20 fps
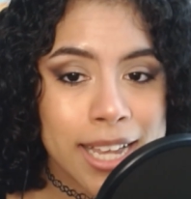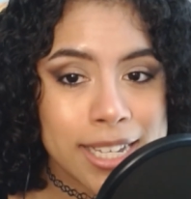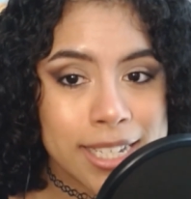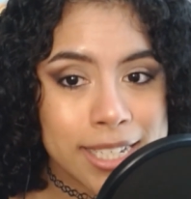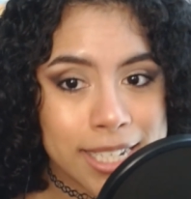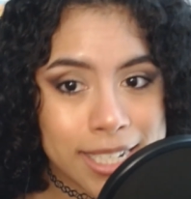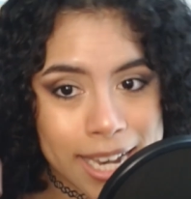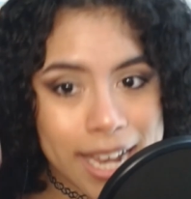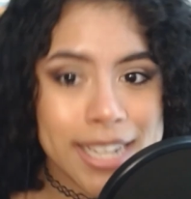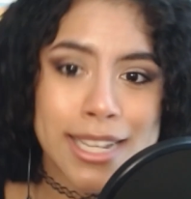
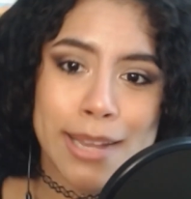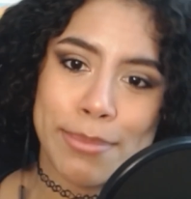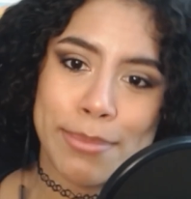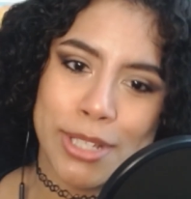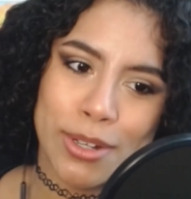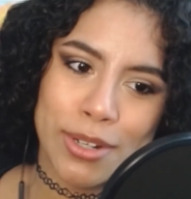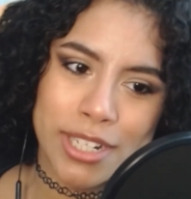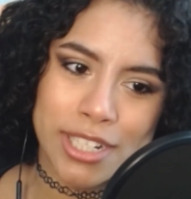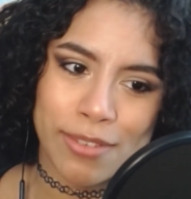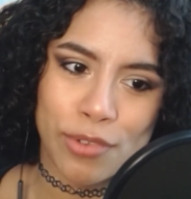today's
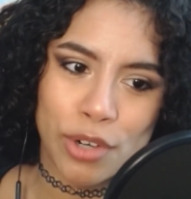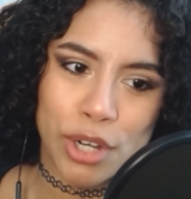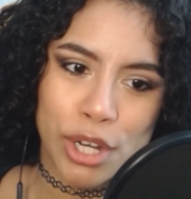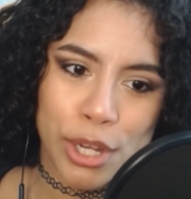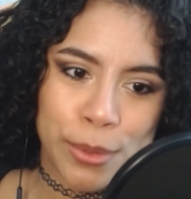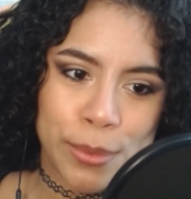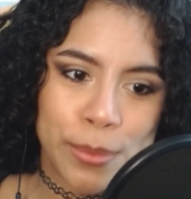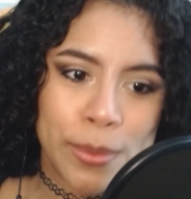episode is for you.